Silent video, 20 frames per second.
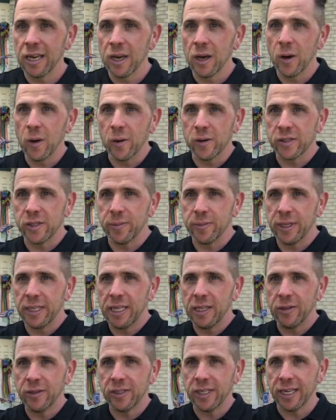or something that
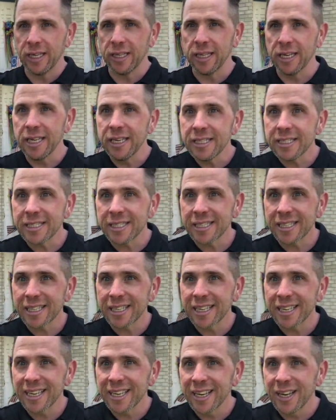looks like this,
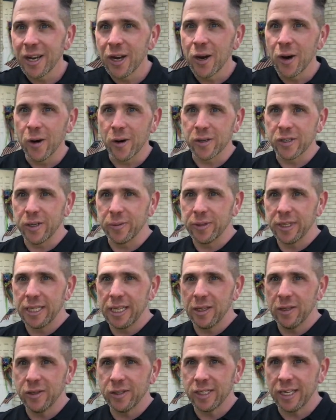or something that
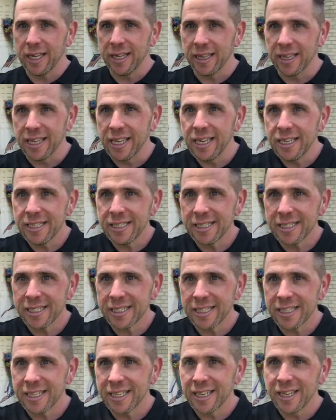looks like this,